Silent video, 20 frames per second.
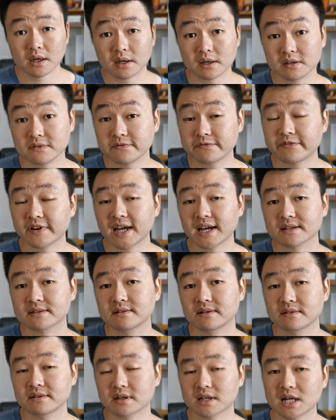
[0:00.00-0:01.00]
In
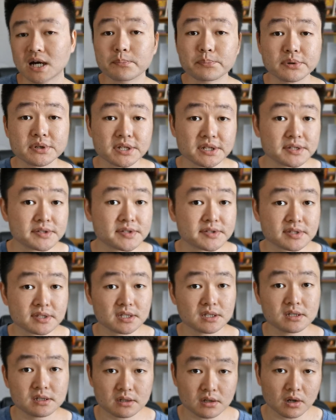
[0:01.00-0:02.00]
fact, the company's
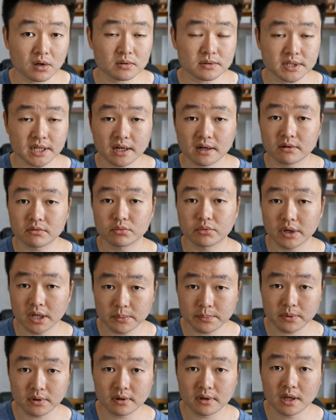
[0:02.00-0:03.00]
CEO Darin
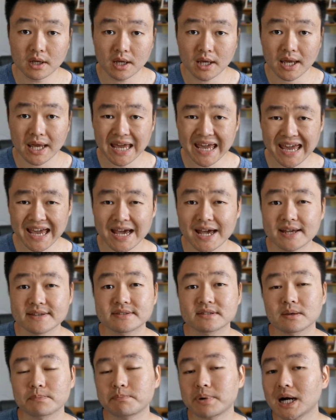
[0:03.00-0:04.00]
Rayburn
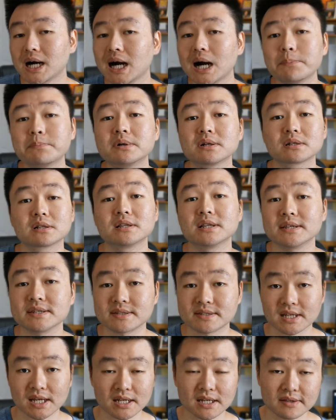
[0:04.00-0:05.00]
has publicly
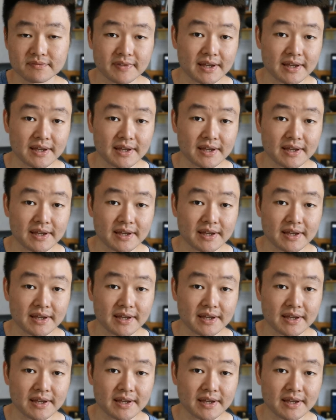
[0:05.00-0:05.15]
stated